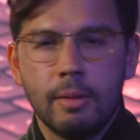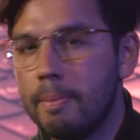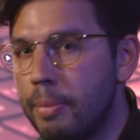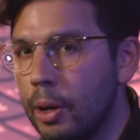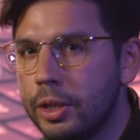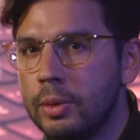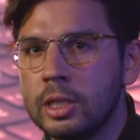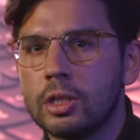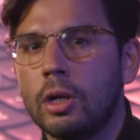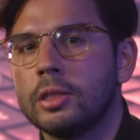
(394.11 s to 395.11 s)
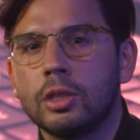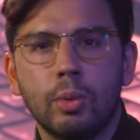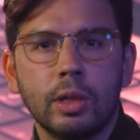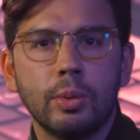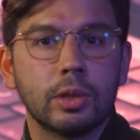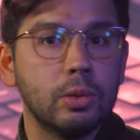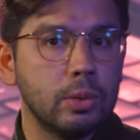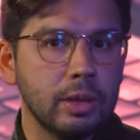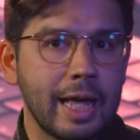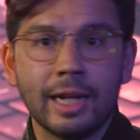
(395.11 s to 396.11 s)
Both units also work with
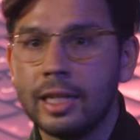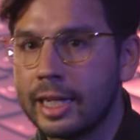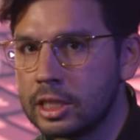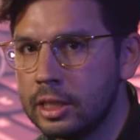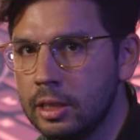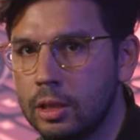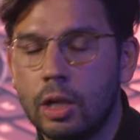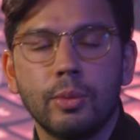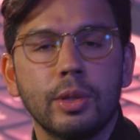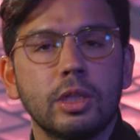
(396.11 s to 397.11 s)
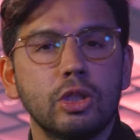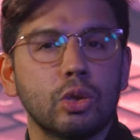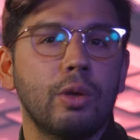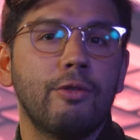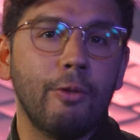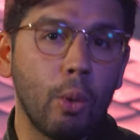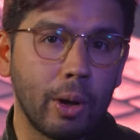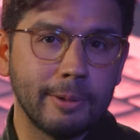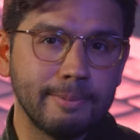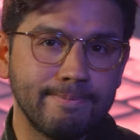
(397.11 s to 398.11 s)
Google and Alexa, along with Control four.